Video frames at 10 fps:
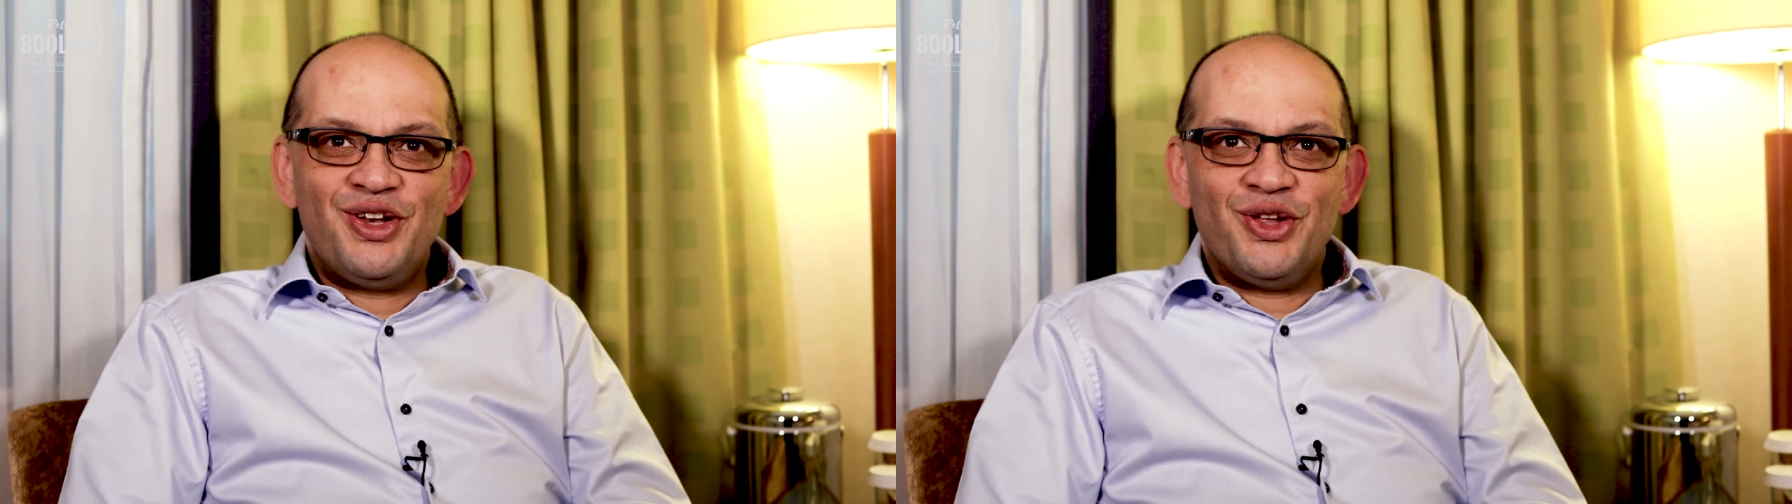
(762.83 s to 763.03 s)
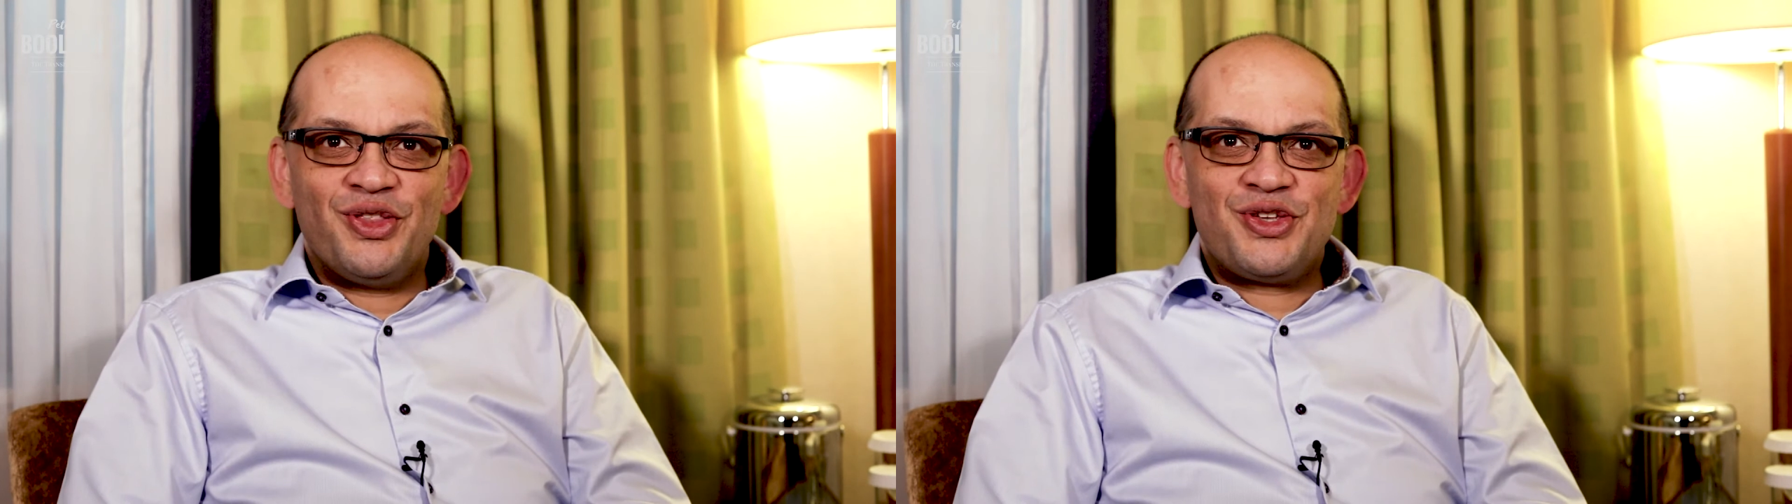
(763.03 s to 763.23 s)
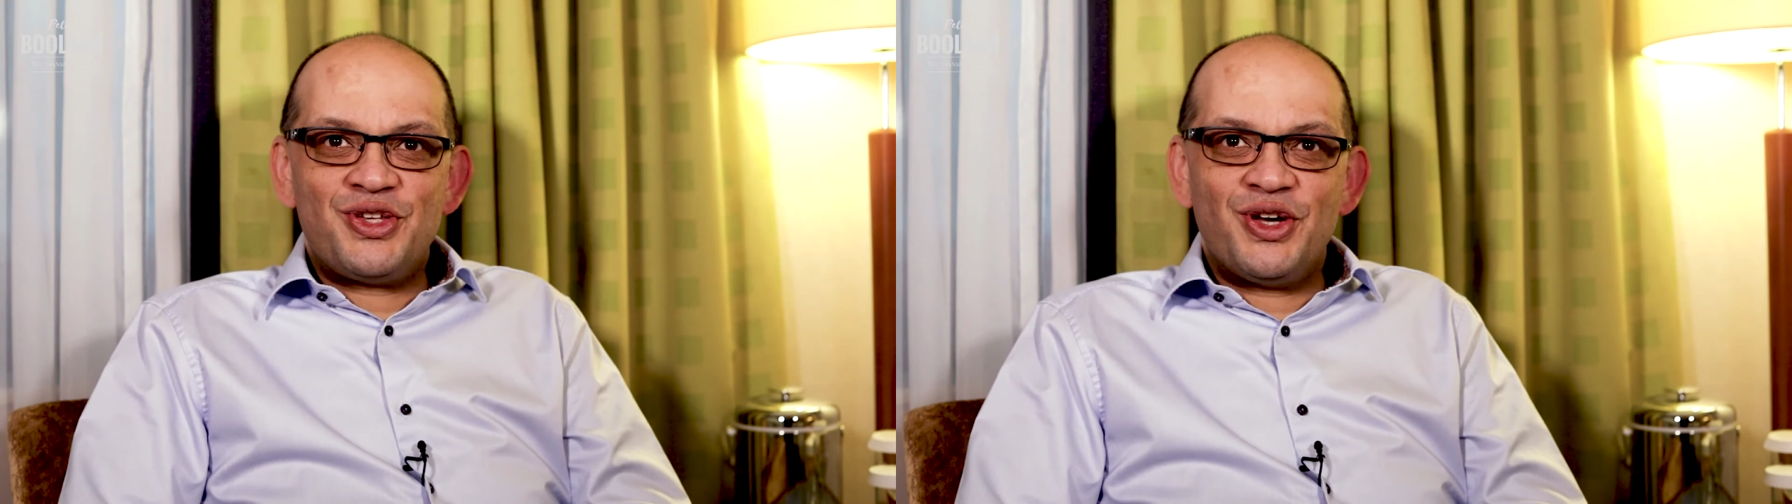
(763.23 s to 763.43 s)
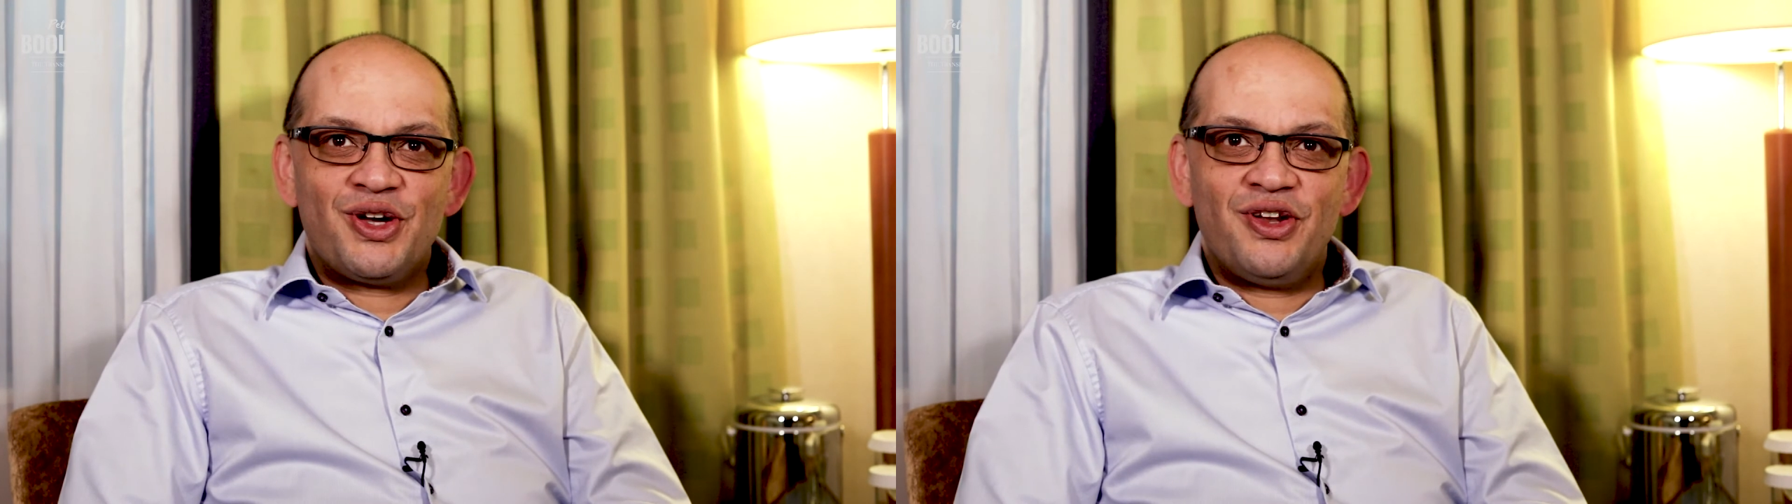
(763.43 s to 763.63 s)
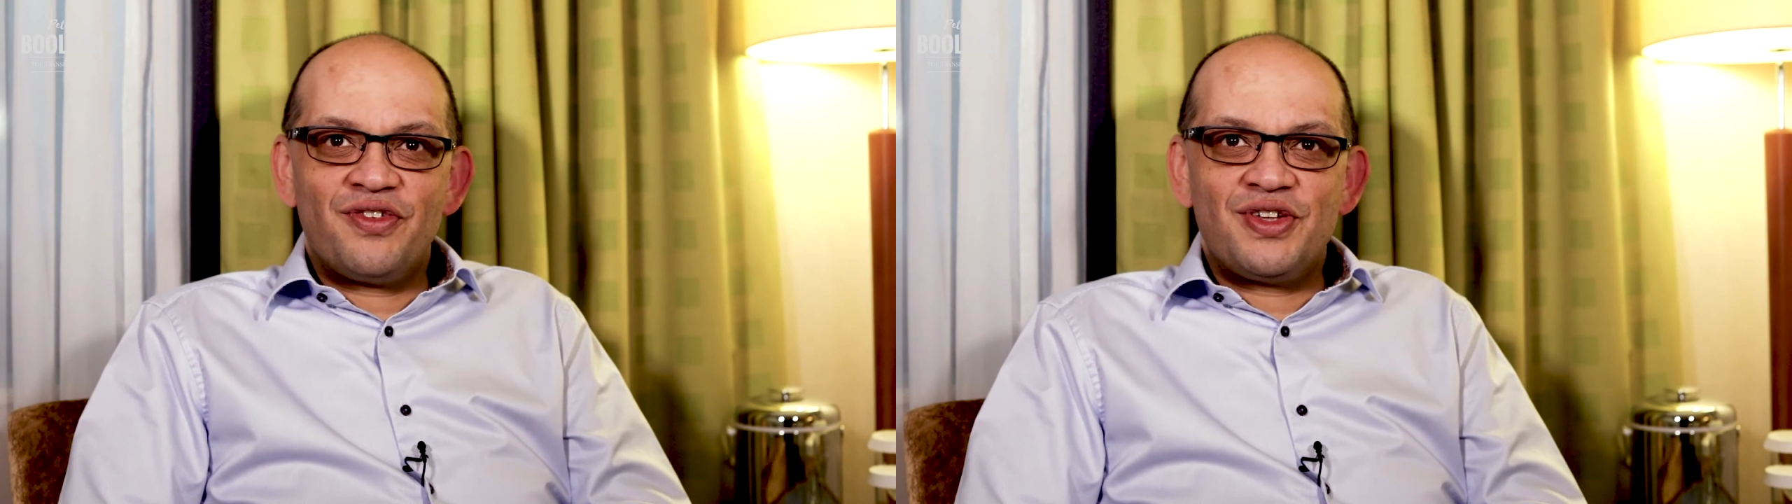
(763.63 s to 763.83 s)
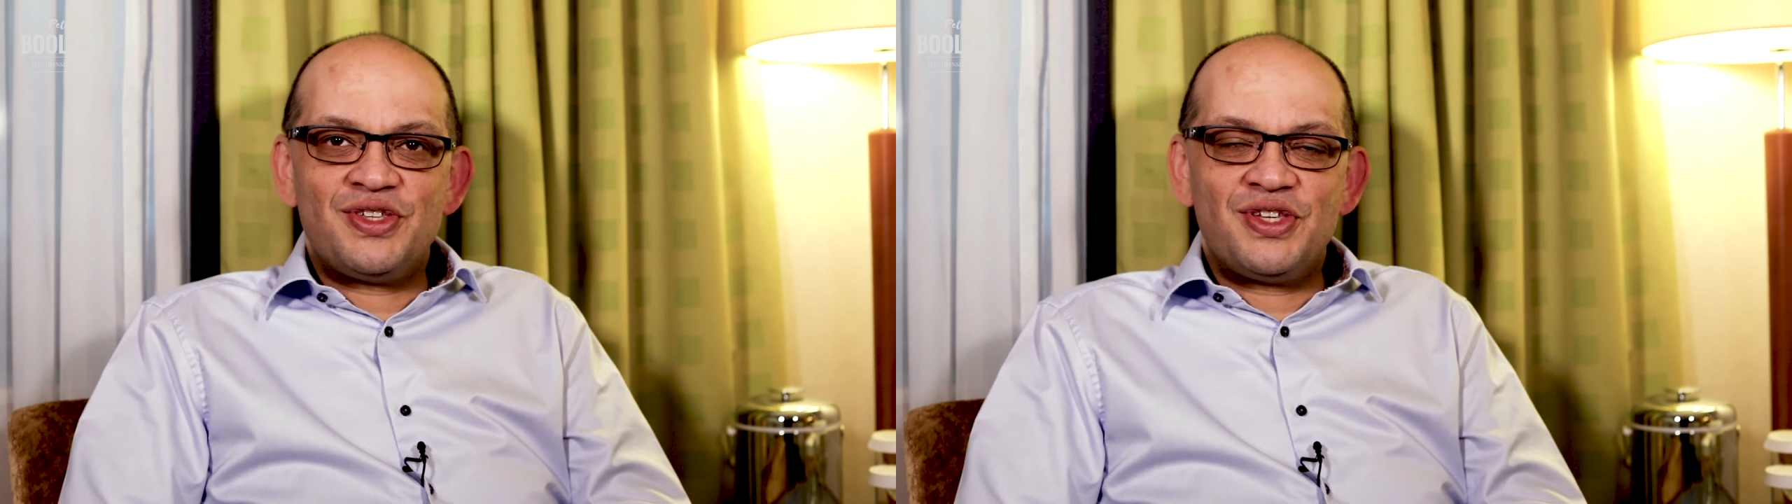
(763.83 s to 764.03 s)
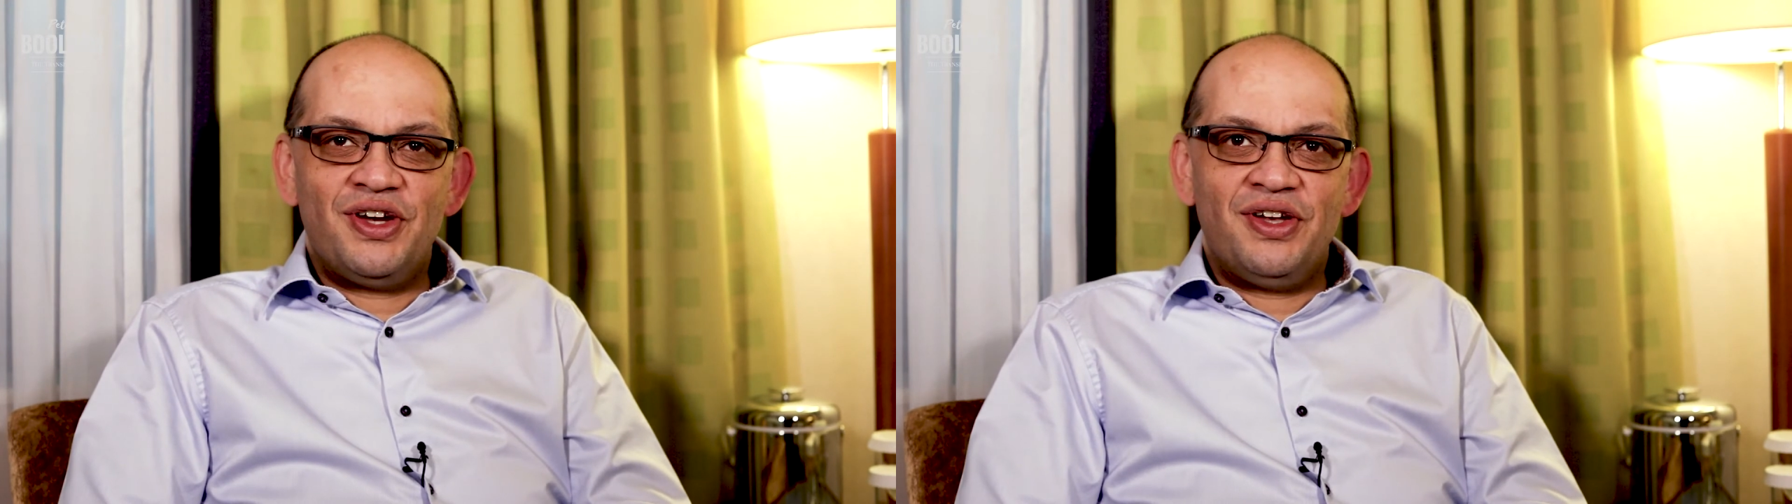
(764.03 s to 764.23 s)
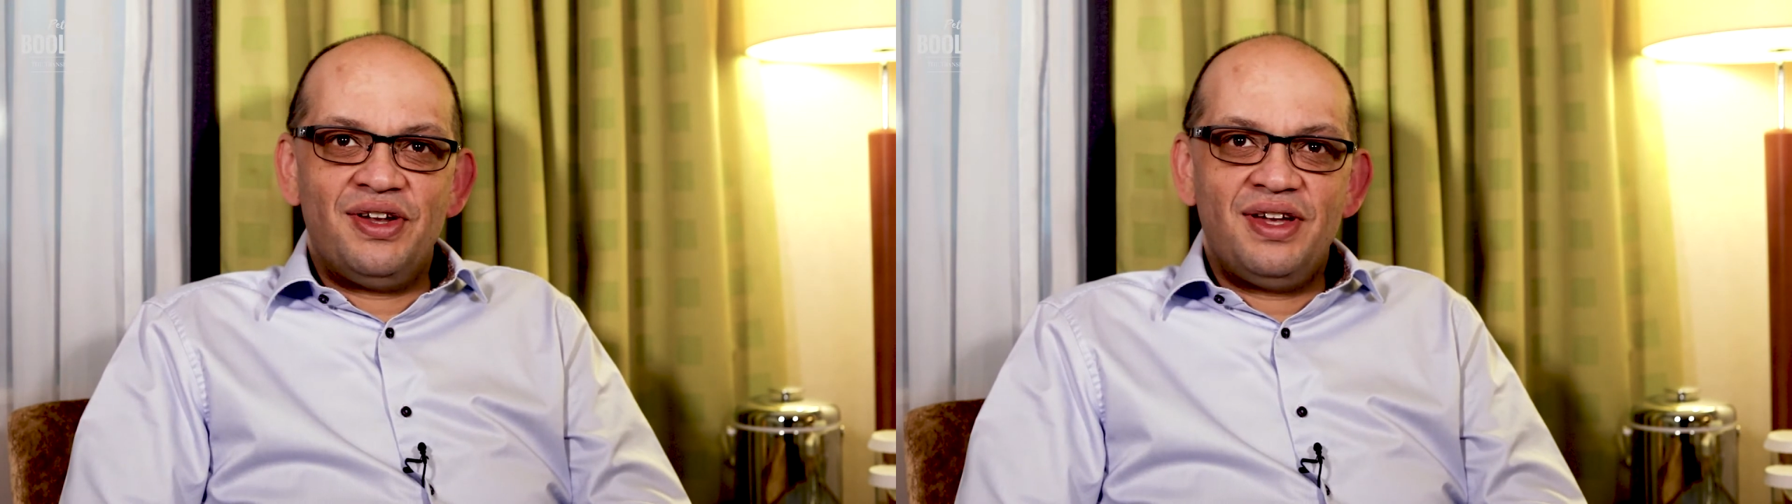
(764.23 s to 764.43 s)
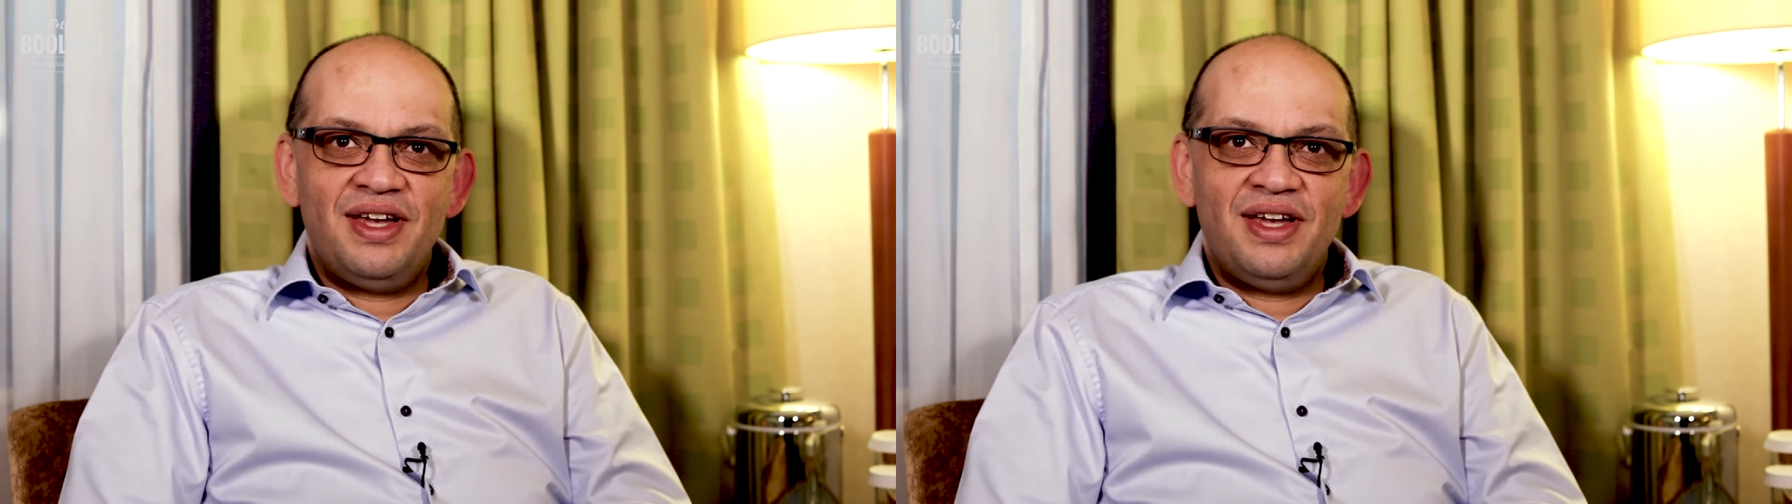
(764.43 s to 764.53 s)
not the circle of concern.